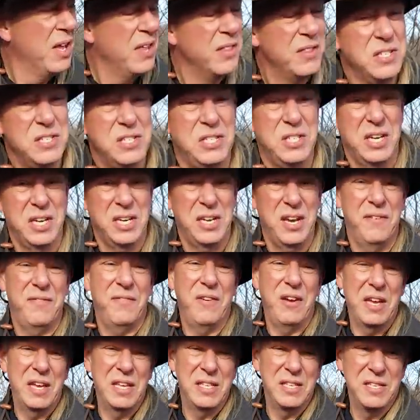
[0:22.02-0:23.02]
The
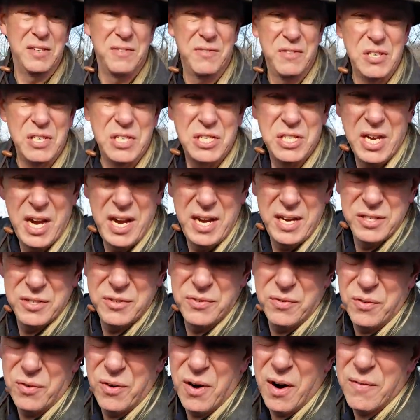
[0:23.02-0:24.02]
significance of this site is
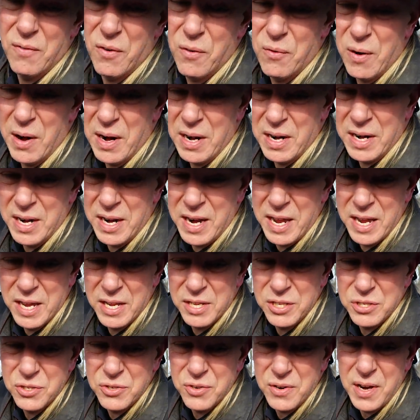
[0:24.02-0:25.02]
forever written into
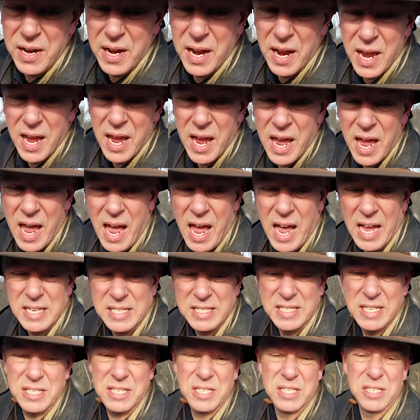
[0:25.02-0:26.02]
history, as
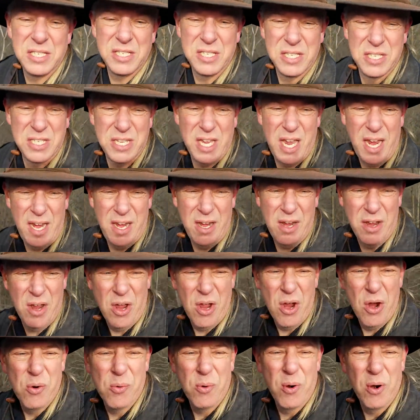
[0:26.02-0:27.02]
this is the site
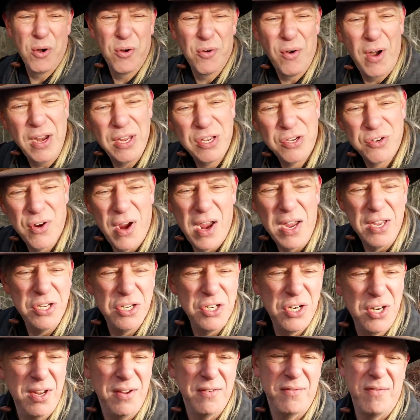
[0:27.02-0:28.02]
where a great
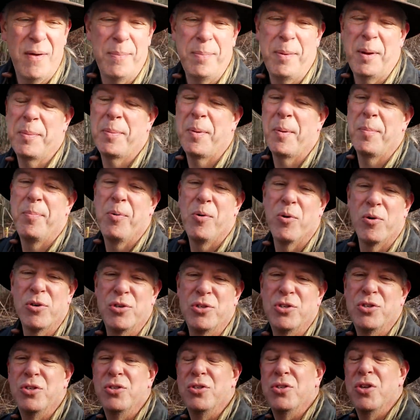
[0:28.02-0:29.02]
tragedy of epic
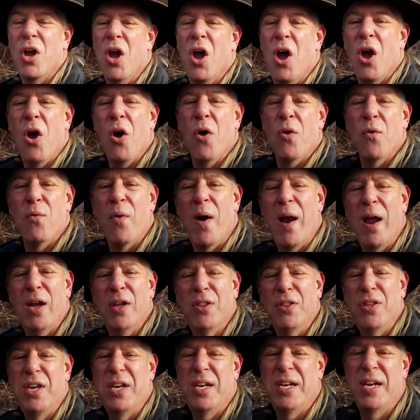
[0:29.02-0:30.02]
proportions
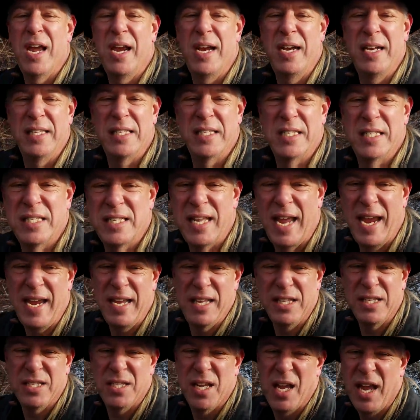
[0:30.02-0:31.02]
railed the United
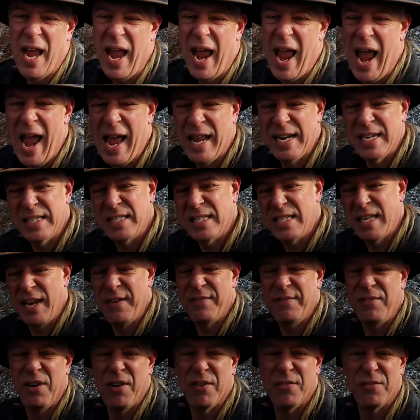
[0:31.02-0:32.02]
States and the
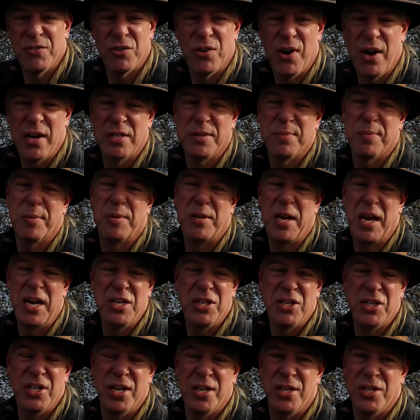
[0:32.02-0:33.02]
safety of
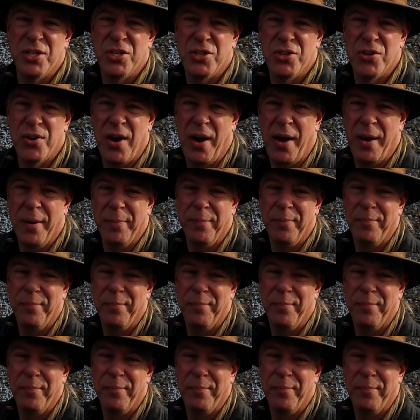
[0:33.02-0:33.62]
transportation industry.